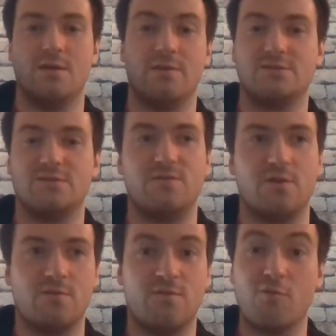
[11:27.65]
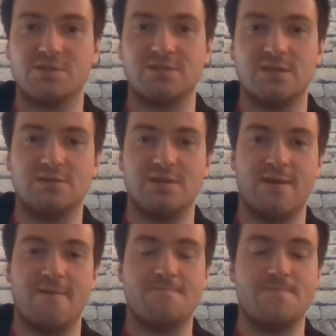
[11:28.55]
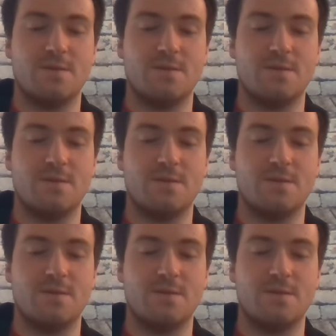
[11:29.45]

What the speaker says: unless if you're forced into him.